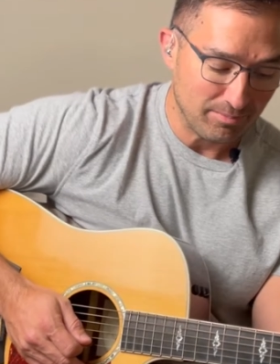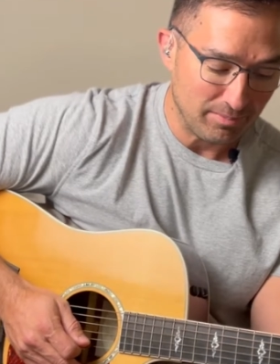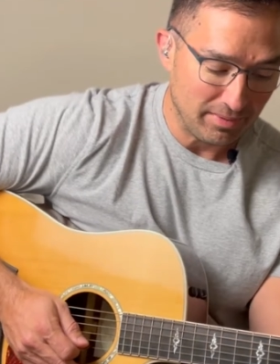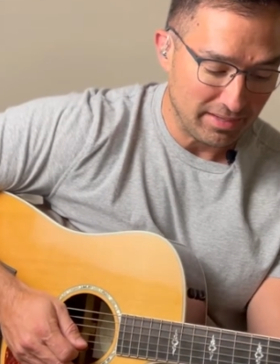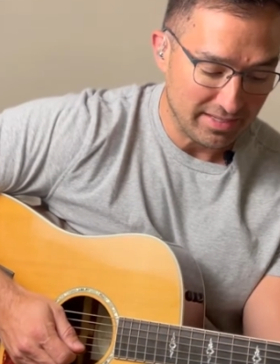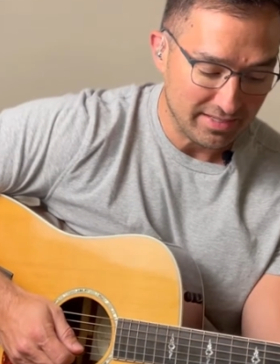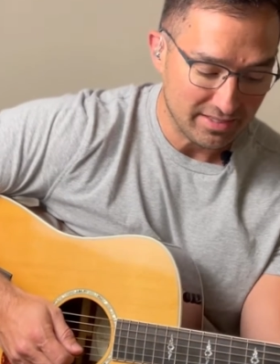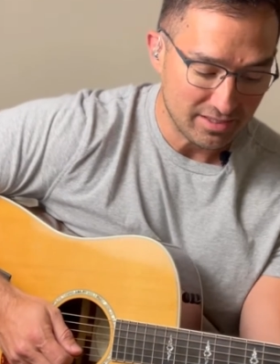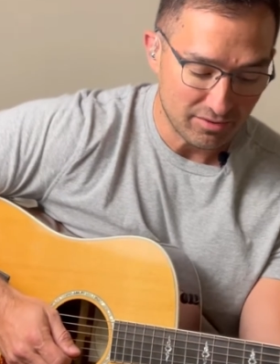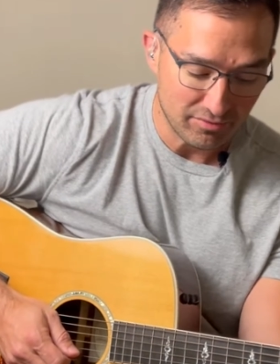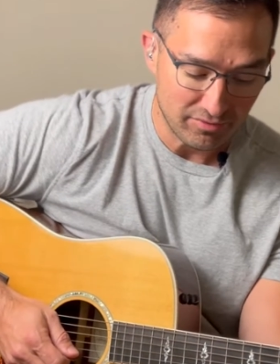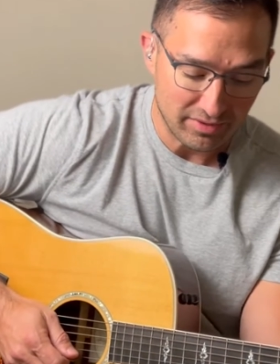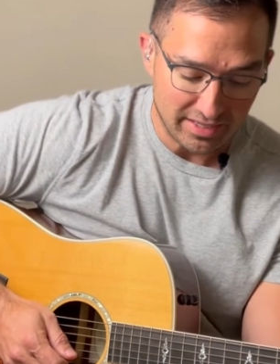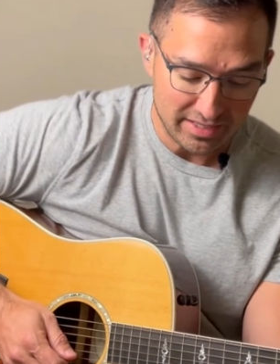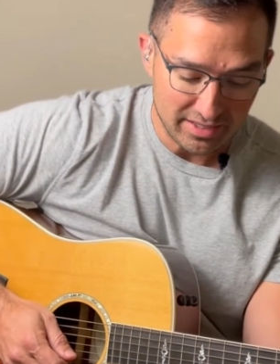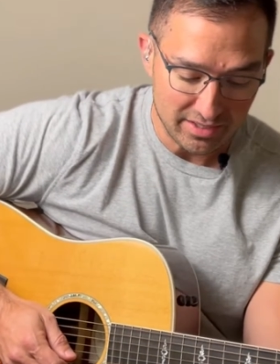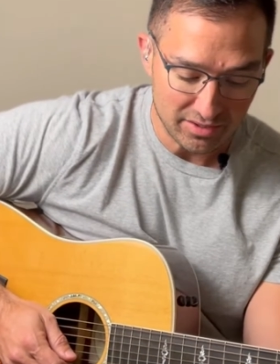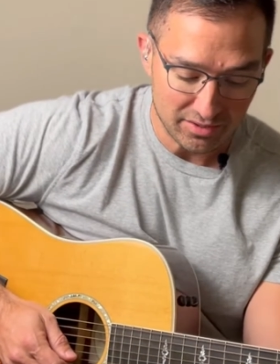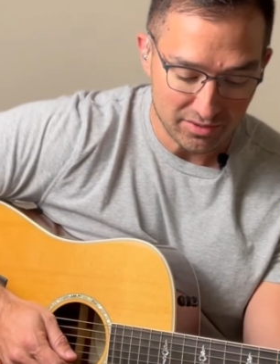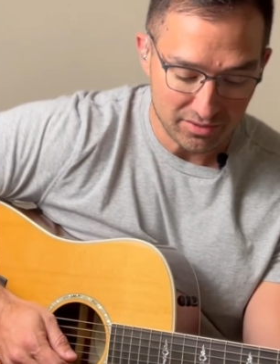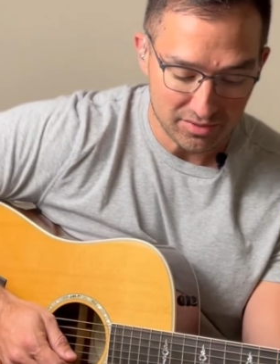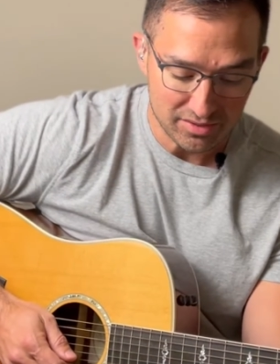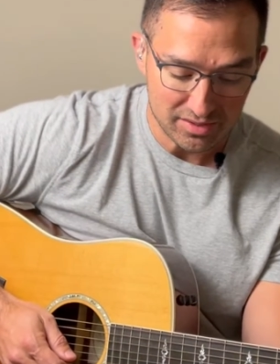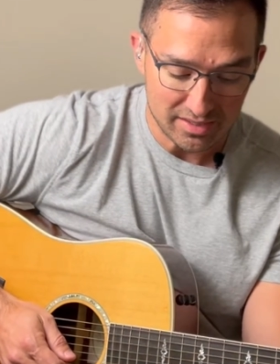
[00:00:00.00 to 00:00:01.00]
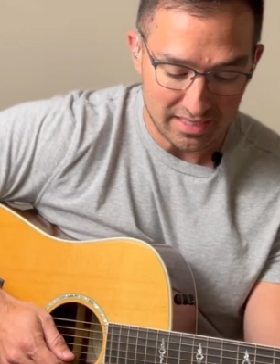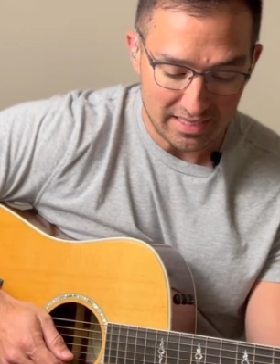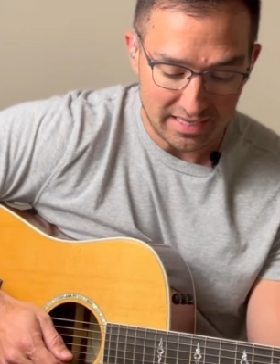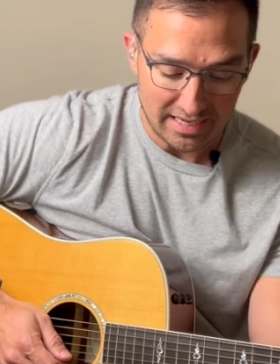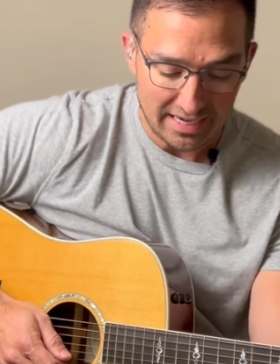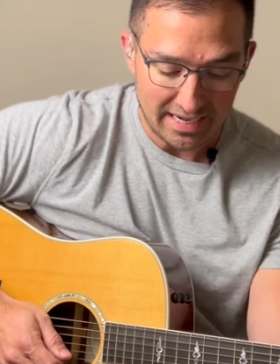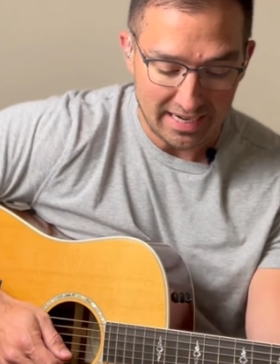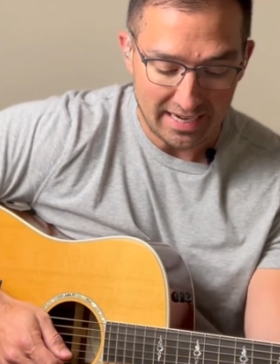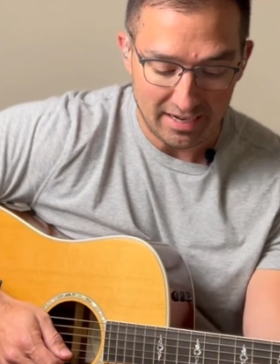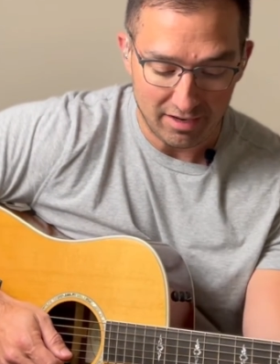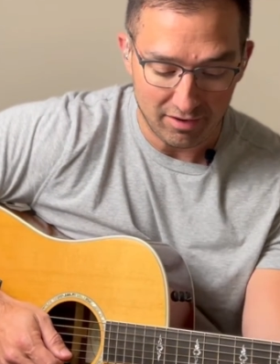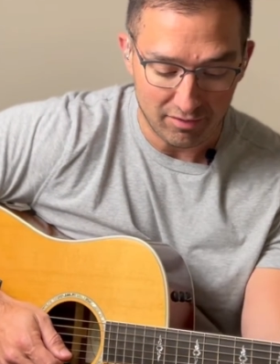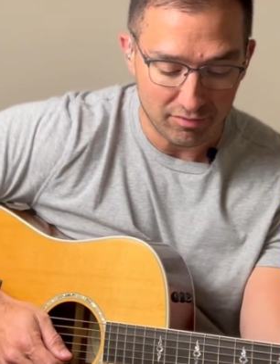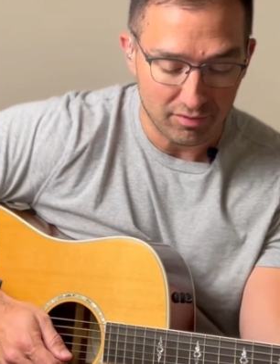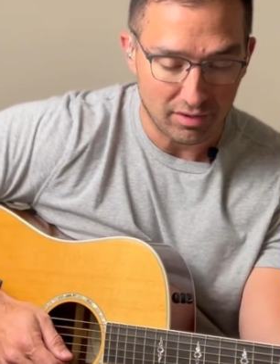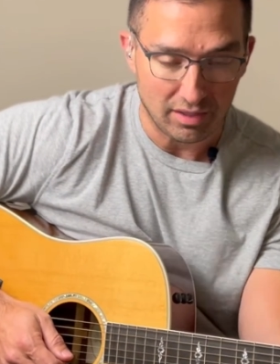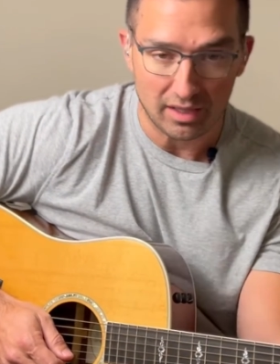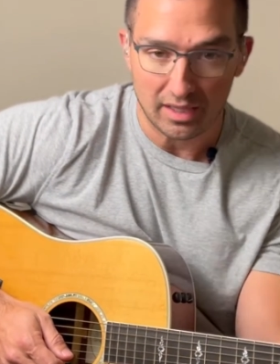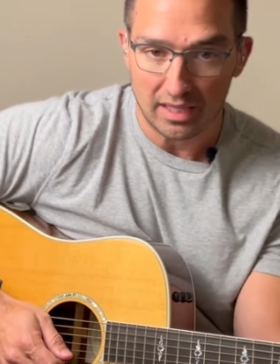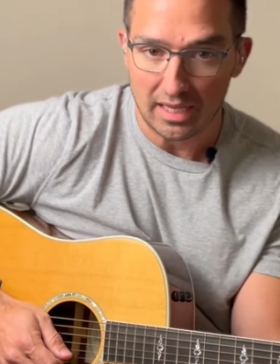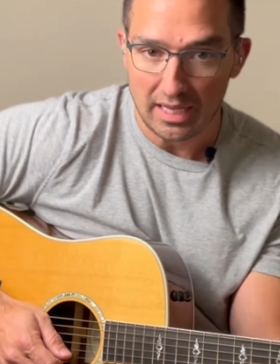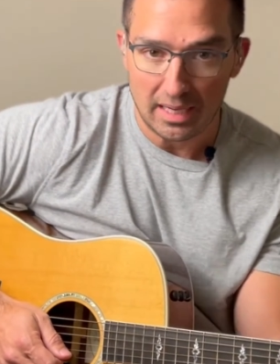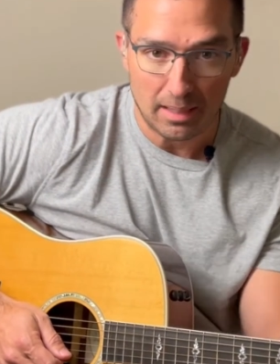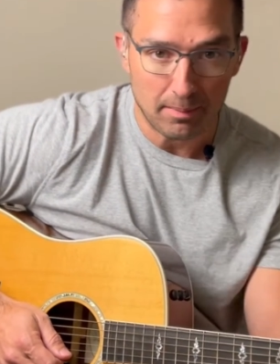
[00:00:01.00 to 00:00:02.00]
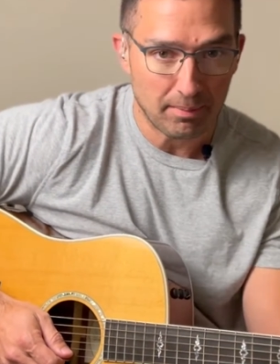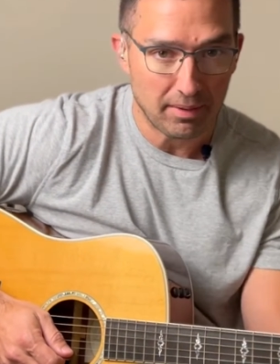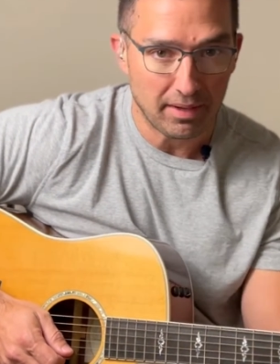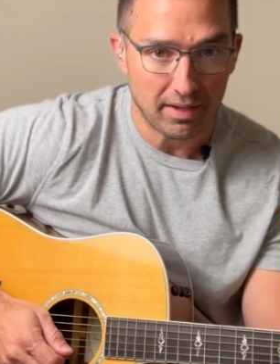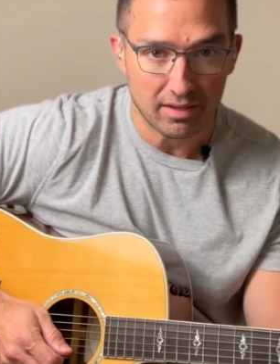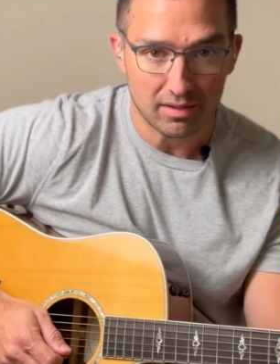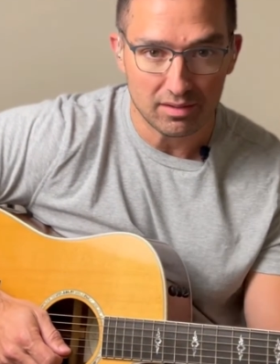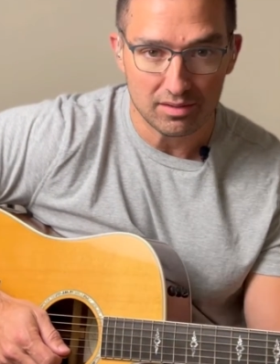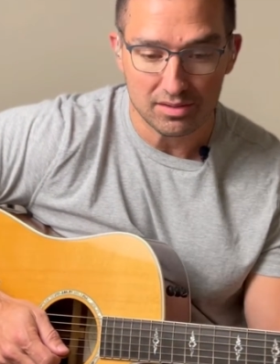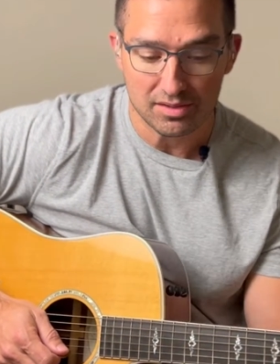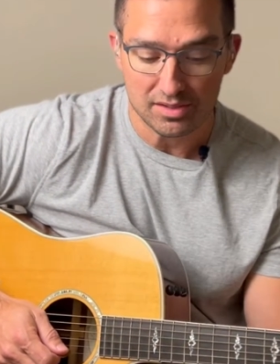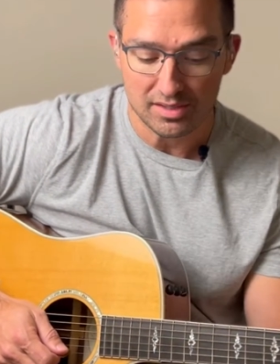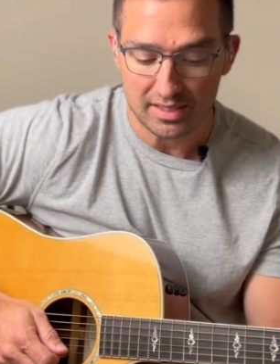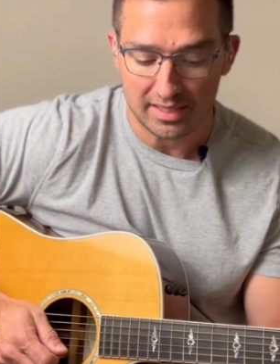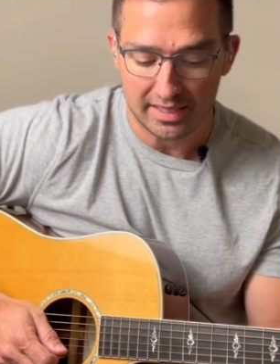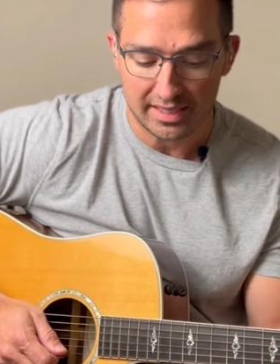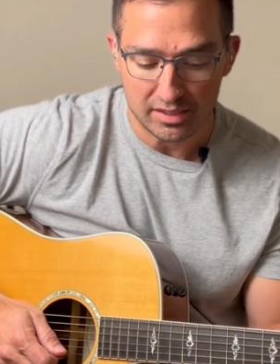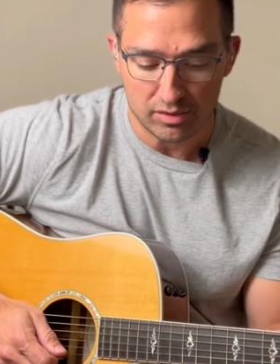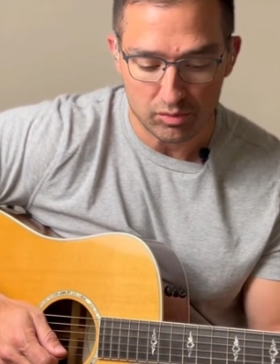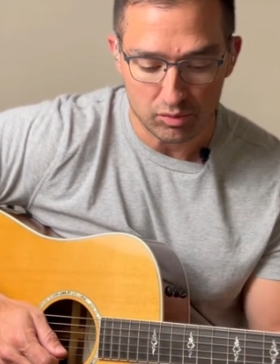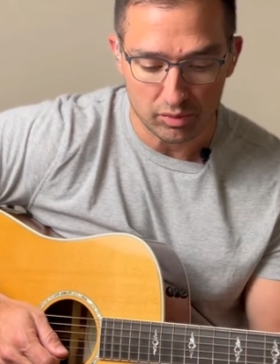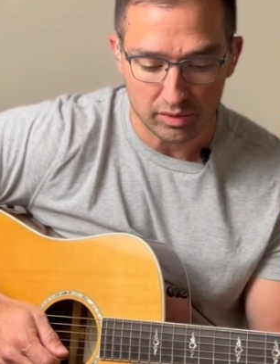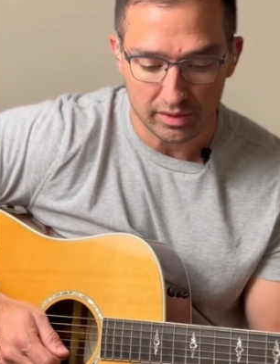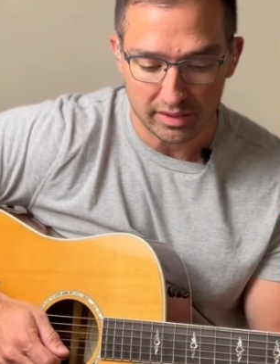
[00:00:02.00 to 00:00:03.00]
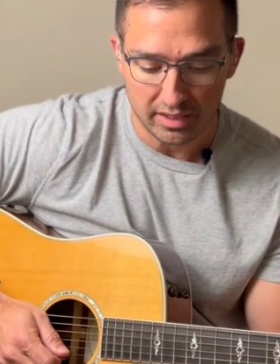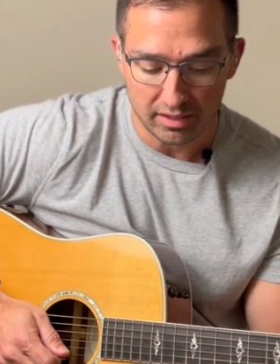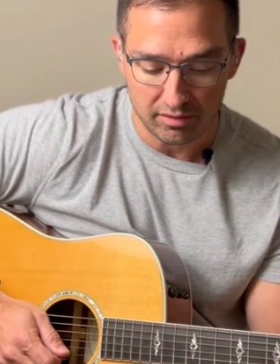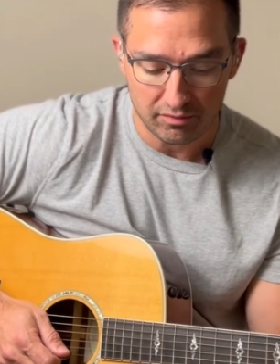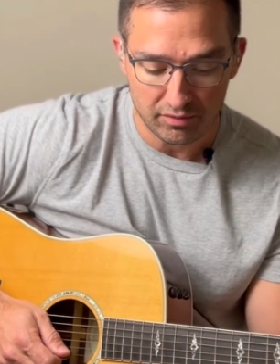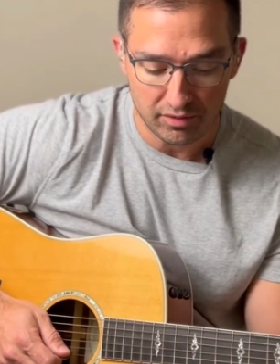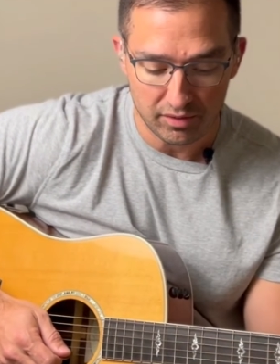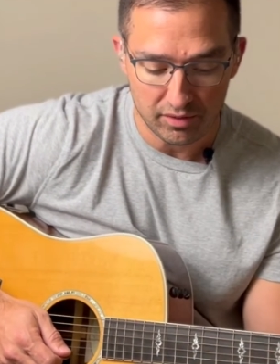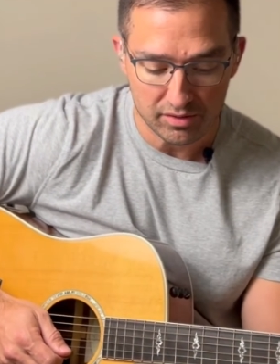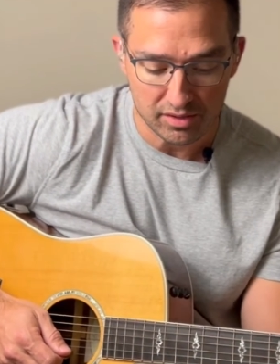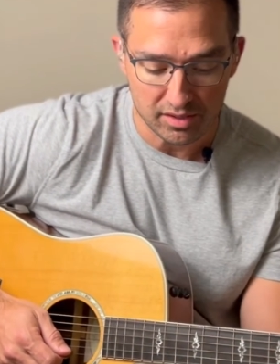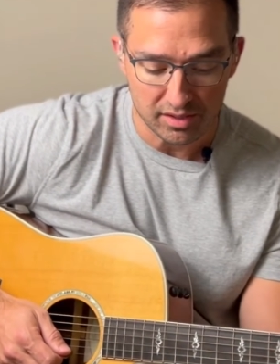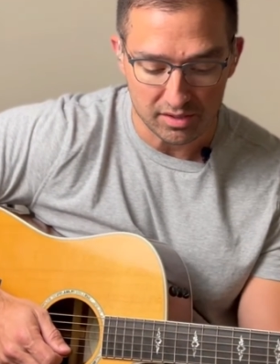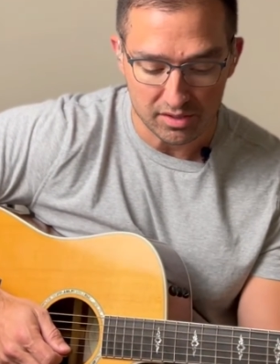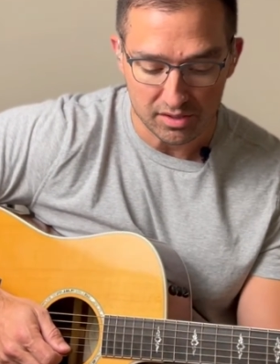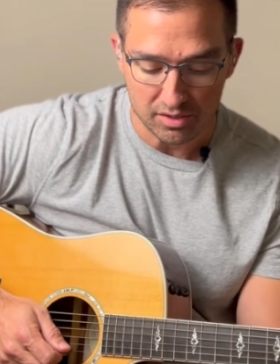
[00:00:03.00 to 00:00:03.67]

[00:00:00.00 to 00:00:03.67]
been to venues, and I have a lot of pedals and it gets really confusing.